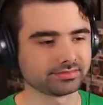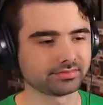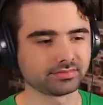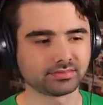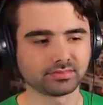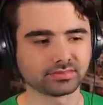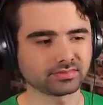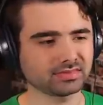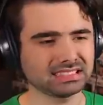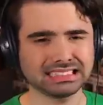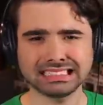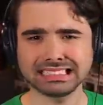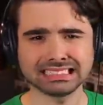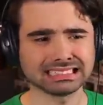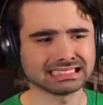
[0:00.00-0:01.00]
Yes, yes sir!
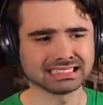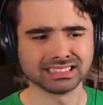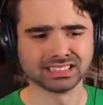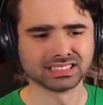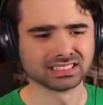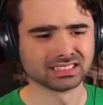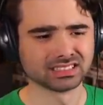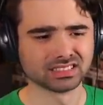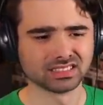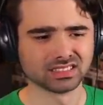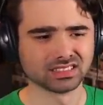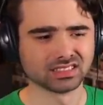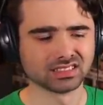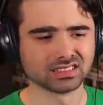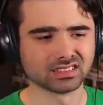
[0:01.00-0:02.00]
sir! For
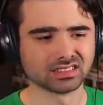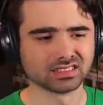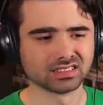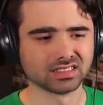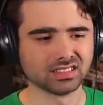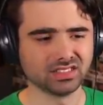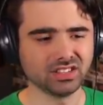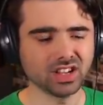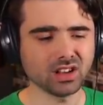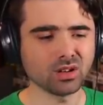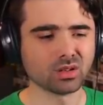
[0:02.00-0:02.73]
death! No.